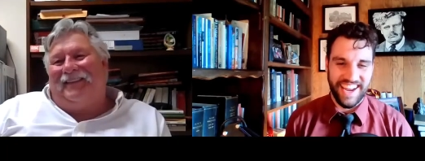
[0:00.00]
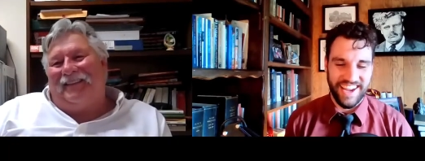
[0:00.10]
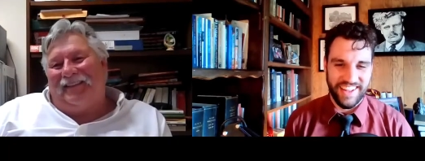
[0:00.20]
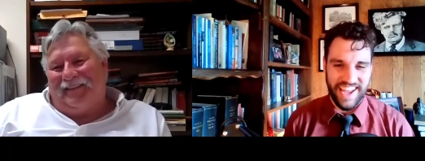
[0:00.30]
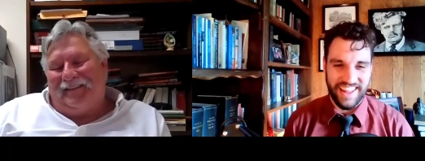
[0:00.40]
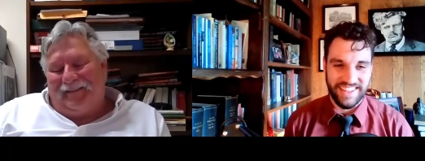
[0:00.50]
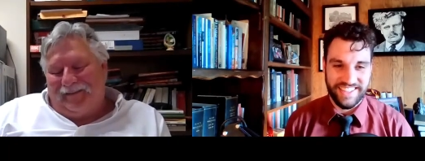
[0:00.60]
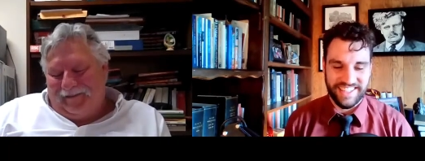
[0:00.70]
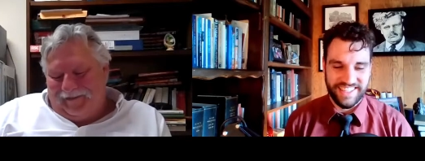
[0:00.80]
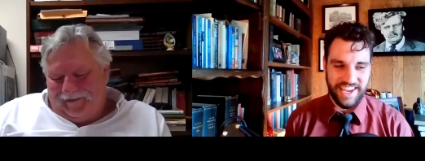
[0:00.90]
Speaker 1: know. Yeah, that's
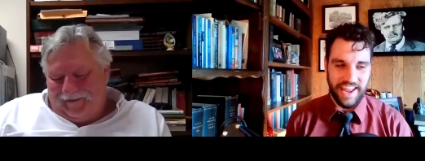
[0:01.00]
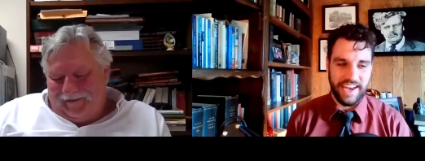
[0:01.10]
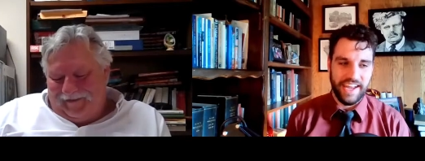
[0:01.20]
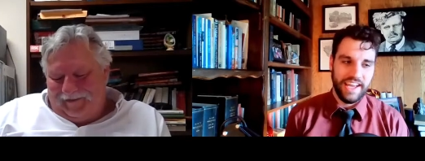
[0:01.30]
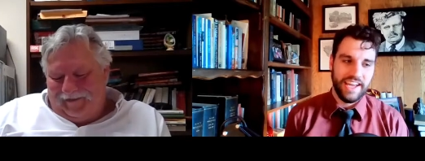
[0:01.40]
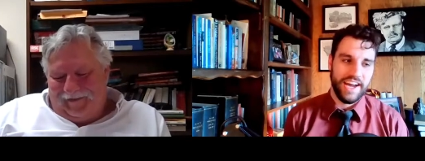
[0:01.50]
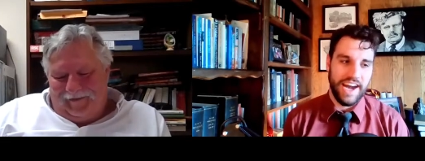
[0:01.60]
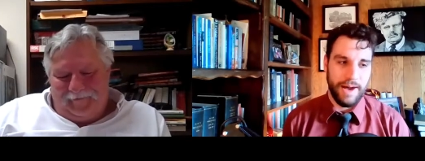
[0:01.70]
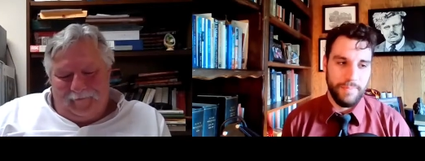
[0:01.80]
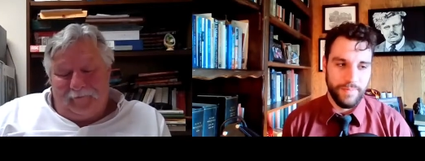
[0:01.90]
that's good. And
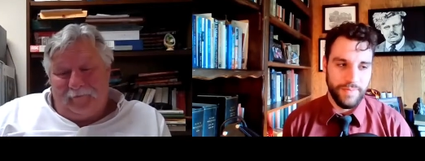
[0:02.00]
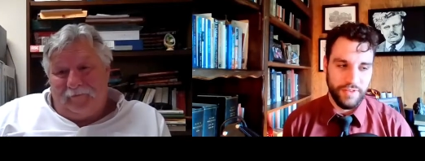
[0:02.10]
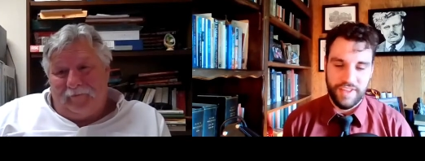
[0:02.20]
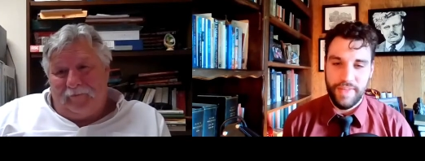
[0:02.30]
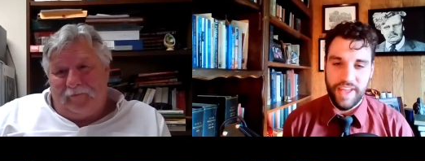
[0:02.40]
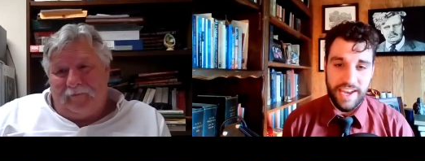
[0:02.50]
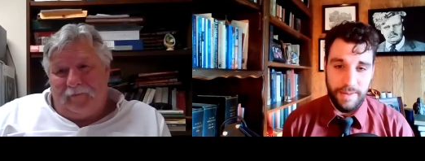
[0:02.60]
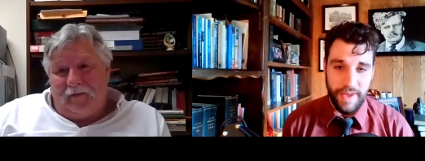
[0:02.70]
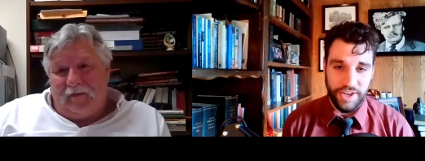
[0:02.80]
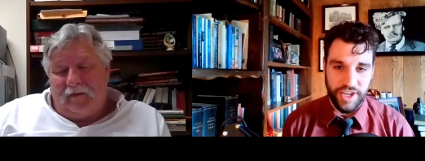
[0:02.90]
um, so something I
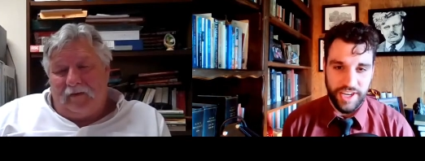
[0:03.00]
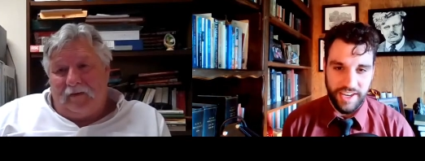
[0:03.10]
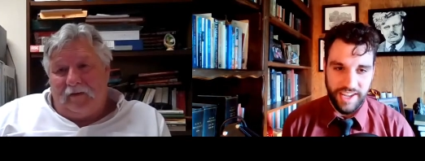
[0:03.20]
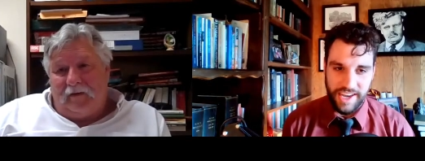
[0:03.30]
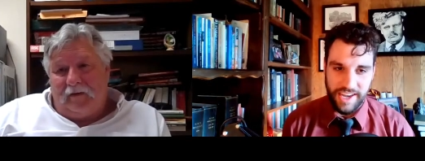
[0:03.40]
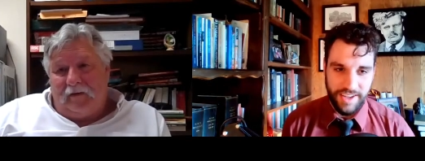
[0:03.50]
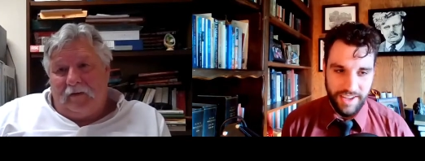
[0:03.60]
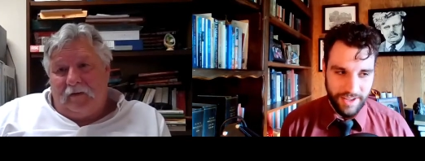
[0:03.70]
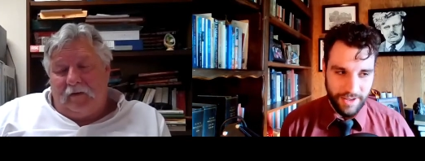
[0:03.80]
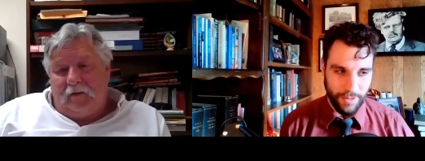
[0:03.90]
didn't mention in
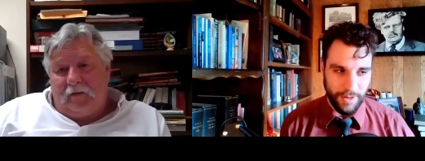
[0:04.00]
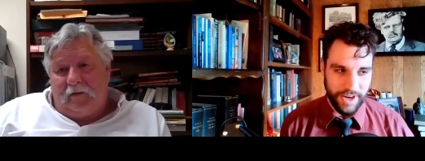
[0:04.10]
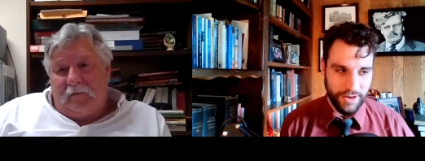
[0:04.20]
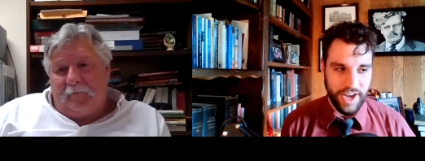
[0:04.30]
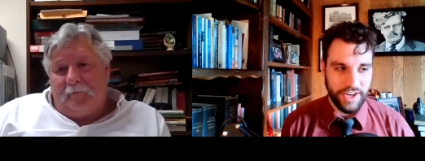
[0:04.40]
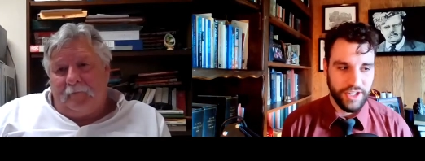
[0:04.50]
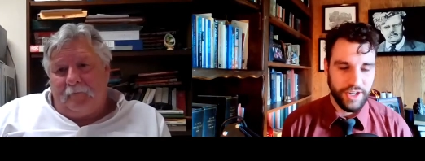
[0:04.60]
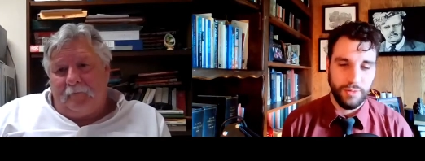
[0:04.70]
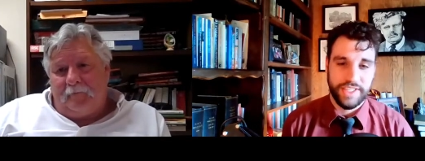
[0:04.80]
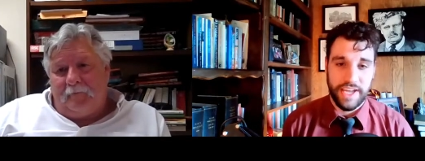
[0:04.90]
your
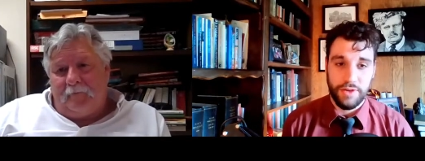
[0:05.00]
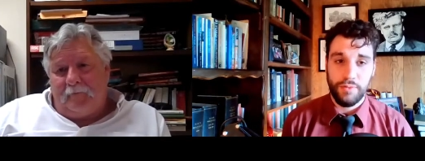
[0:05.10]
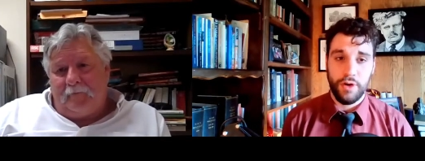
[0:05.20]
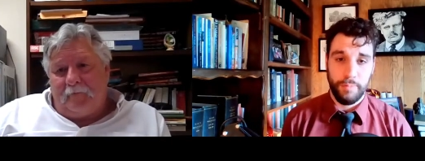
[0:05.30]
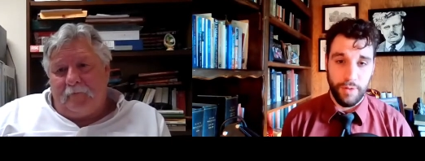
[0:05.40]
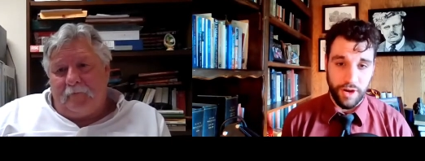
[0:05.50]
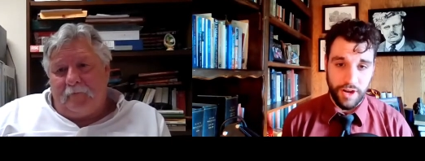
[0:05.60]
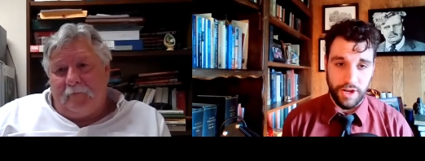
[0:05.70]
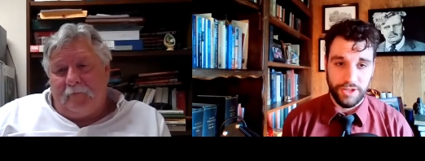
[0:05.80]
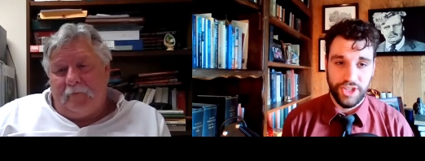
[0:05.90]
introduction was that you wrote a book
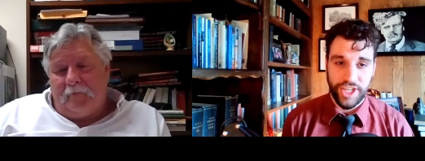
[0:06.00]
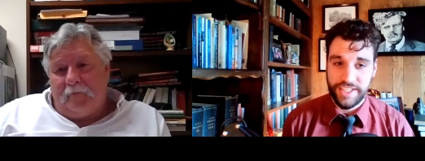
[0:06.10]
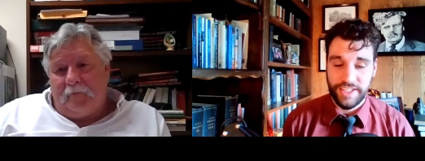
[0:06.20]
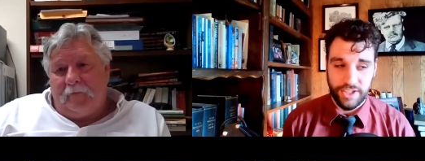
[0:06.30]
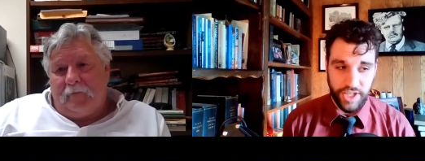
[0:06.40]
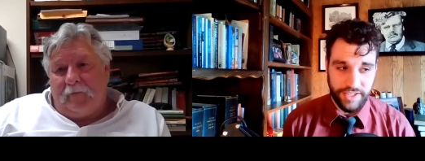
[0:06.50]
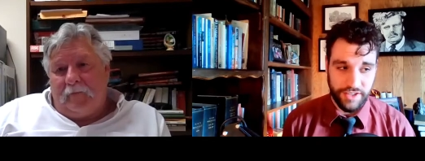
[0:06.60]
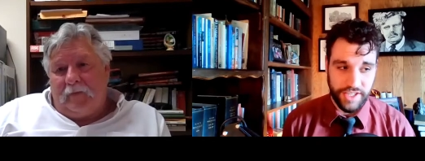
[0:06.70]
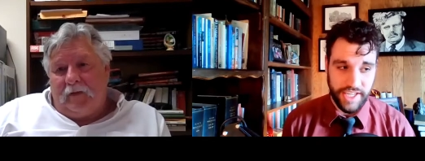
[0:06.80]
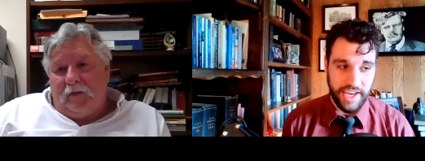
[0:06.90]
called Chasing
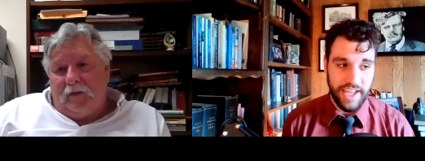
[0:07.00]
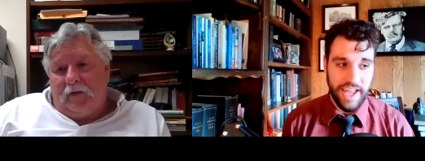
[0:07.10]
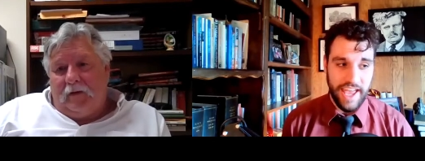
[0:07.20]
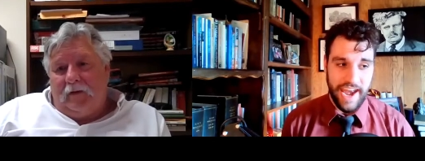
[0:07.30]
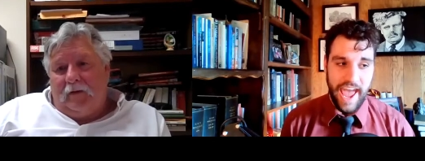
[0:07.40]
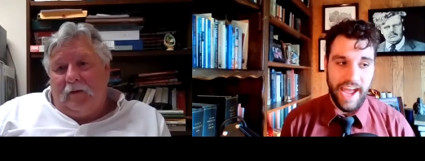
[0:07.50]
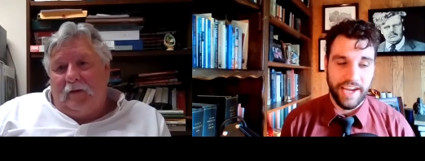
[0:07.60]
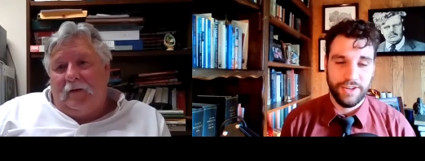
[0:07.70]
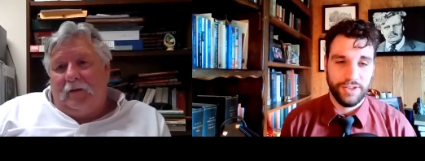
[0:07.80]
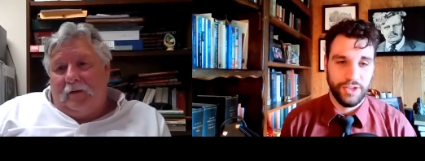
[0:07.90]
Chesterton: An
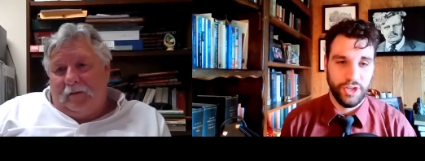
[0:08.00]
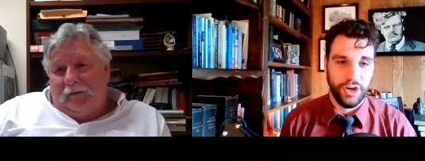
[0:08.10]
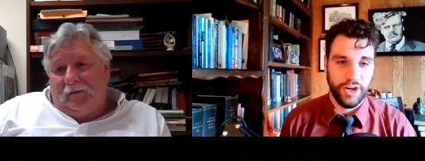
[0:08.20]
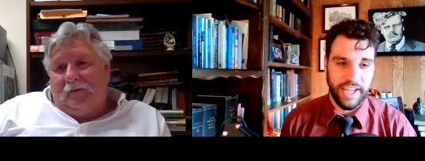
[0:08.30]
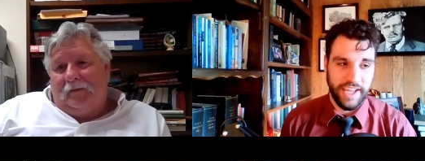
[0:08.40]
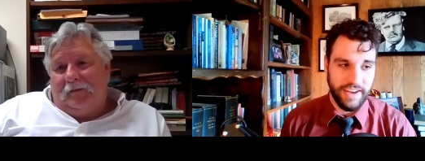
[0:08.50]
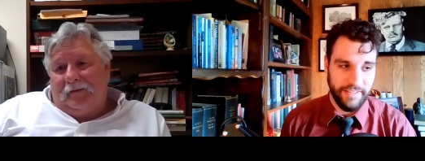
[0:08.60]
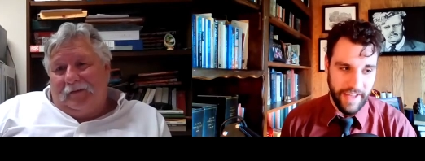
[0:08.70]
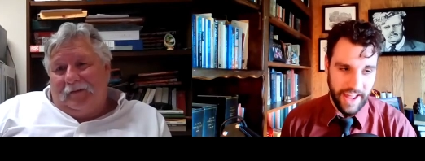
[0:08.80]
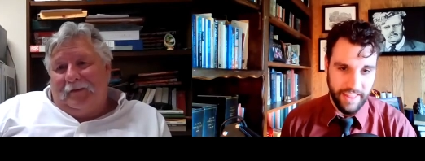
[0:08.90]
Actor's Journey in
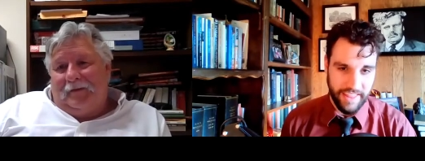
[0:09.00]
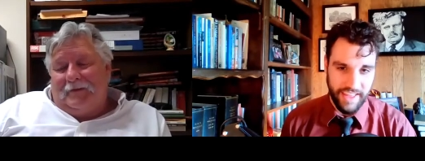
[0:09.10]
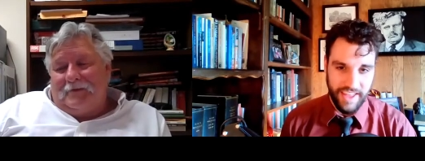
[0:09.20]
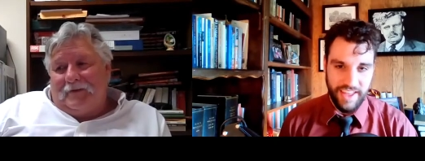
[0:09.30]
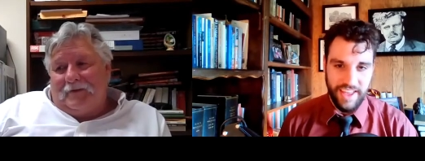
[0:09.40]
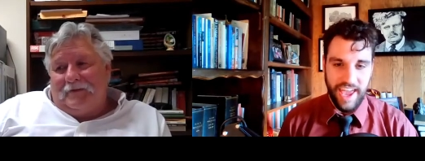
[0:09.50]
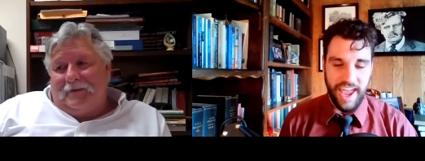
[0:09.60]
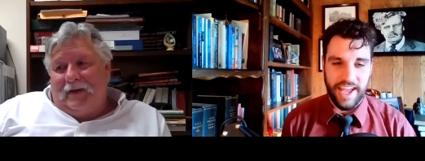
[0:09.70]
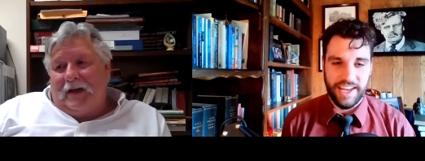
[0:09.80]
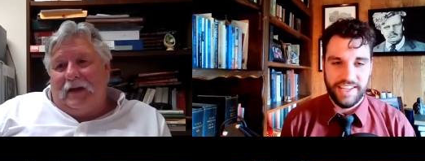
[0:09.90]
Faith.
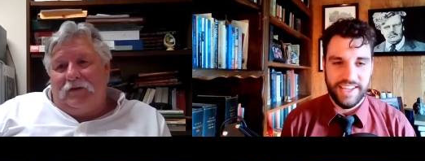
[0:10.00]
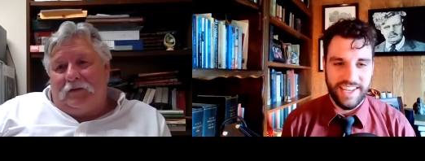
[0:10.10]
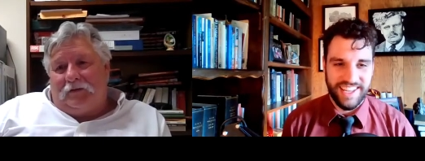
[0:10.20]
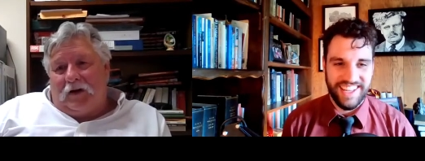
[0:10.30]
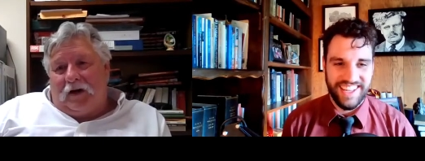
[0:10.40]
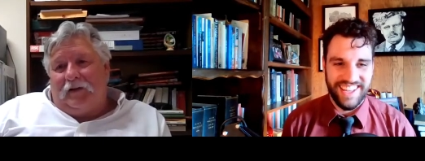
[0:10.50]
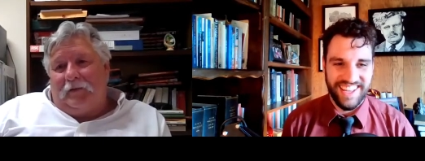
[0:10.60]
And yeah, you
Speaker 2: could call it a